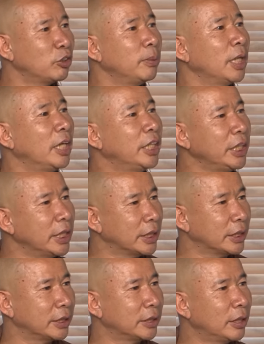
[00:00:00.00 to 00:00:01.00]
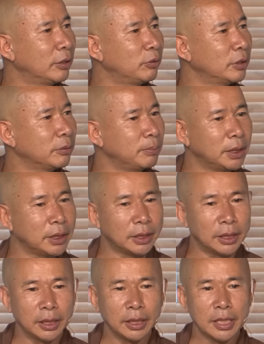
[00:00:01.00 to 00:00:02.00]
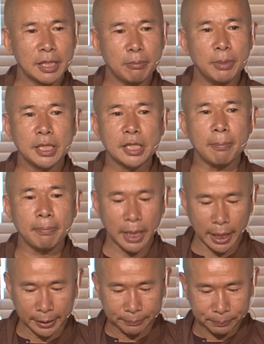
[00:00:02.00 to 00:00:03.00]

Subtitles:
to be a leader. They want to be something.